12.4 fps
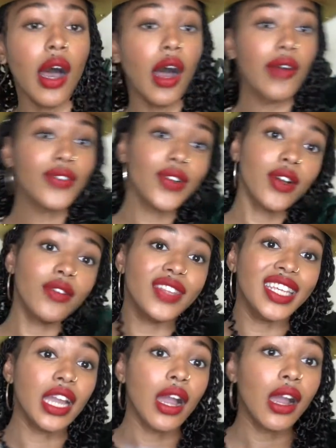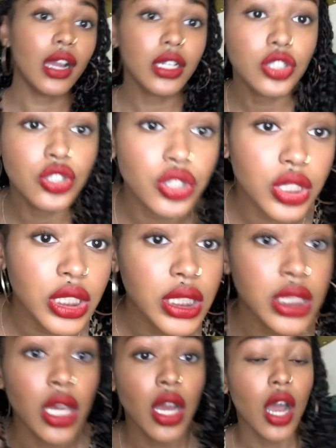off of the
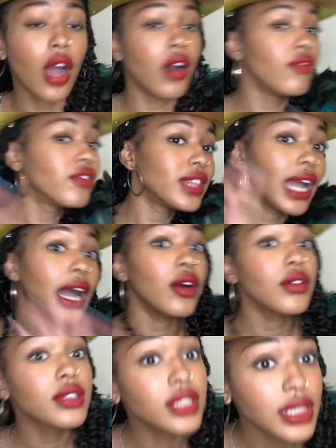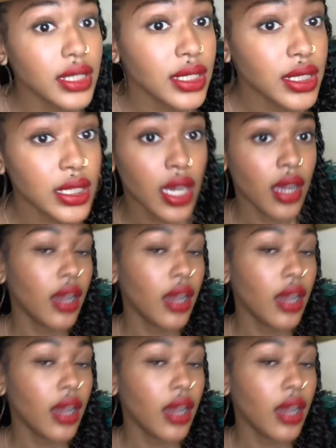hundreds of thousands,